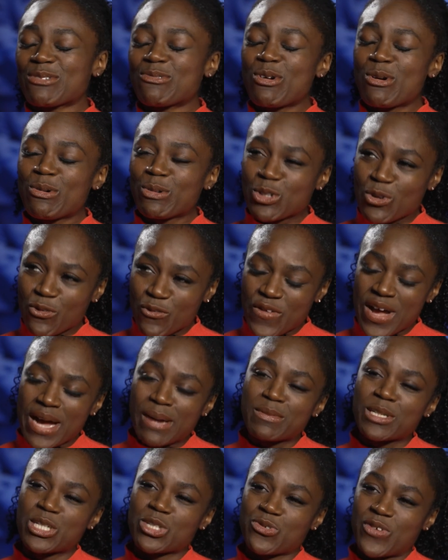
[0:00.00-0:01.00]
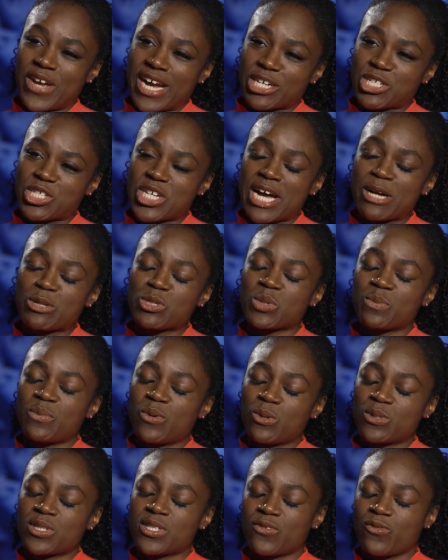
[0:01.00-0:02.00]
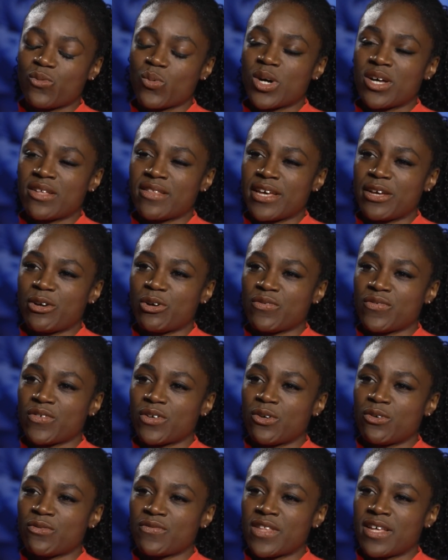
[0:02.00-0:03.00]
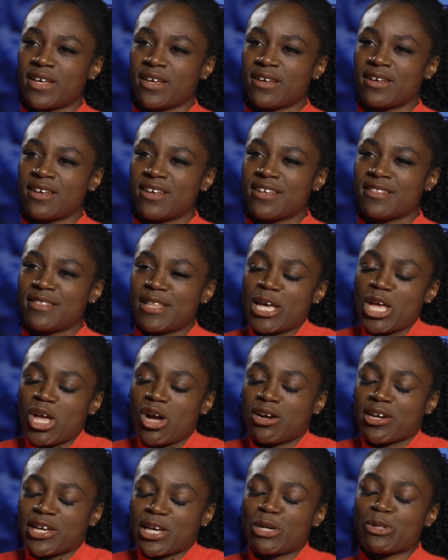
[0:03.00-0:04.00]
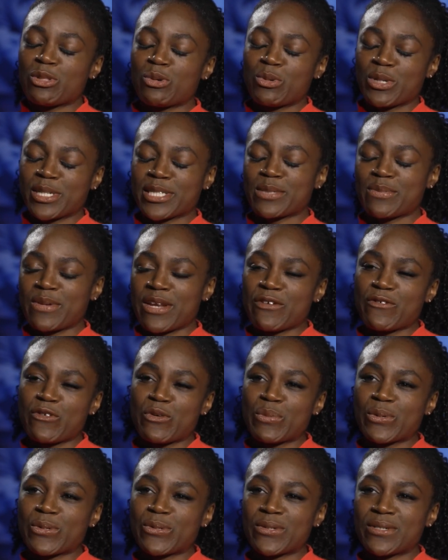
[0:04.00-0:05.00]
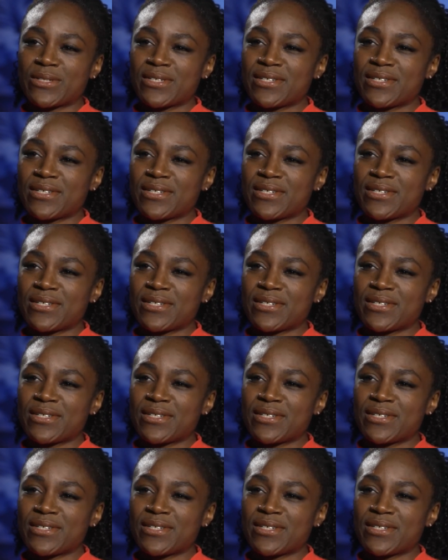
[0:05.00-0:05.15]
what was your family's reaction? How supportive were they of their young girl that wanted to play football?